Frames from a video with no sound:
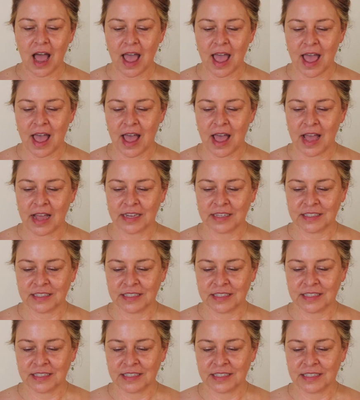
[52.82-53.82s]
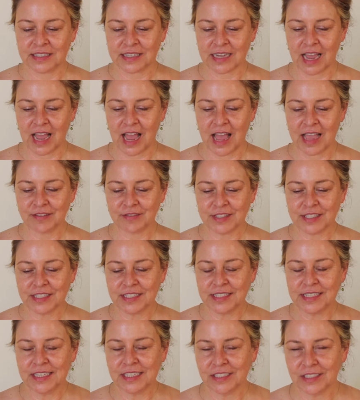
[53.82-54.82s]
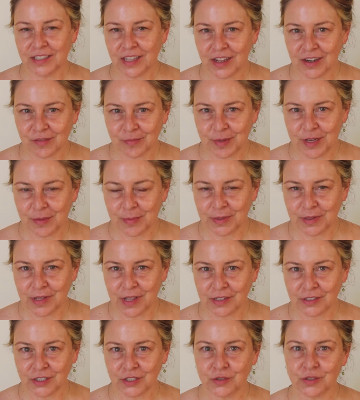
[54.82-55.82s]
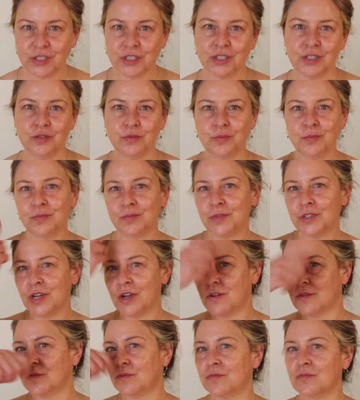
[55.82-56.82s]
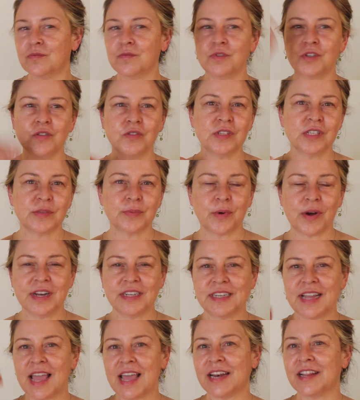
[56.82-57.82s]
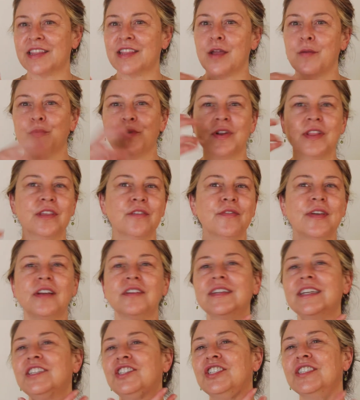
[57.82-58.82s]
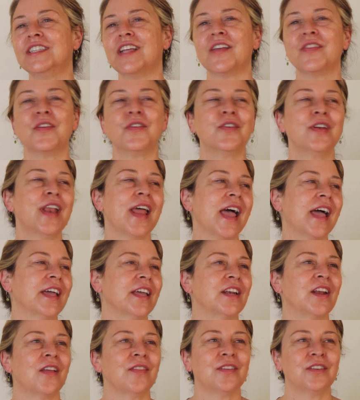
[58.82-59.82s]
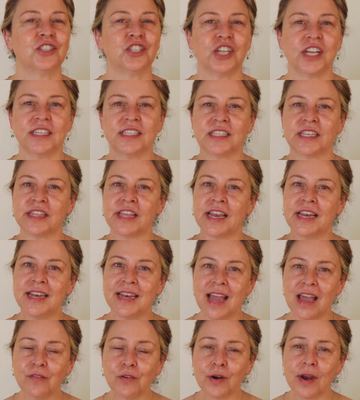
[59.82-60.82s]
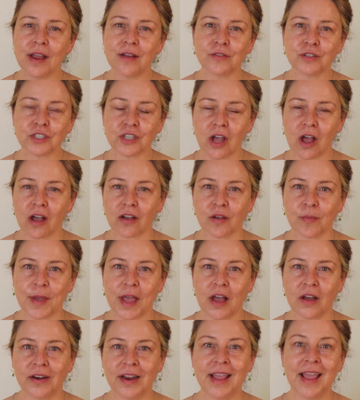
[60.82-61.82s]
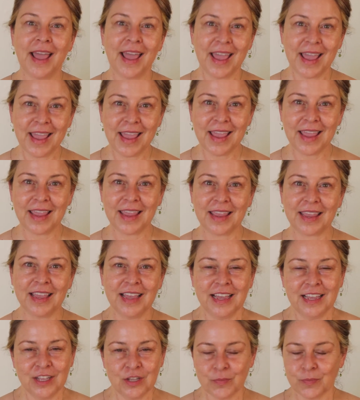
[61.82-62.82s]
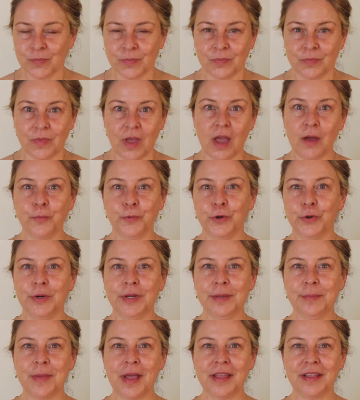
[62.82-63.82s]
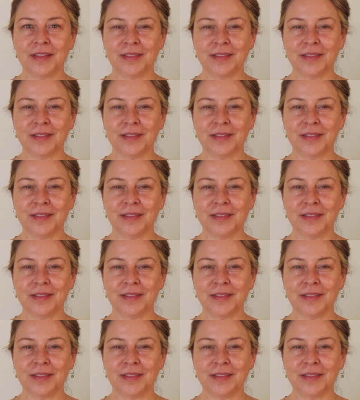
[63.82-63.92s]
And I've seen a lot of people on YouTube, you know, do the spray tan and they bring the foundation down their neck and on their chest and they never ever talk about, hey, I'm ruining my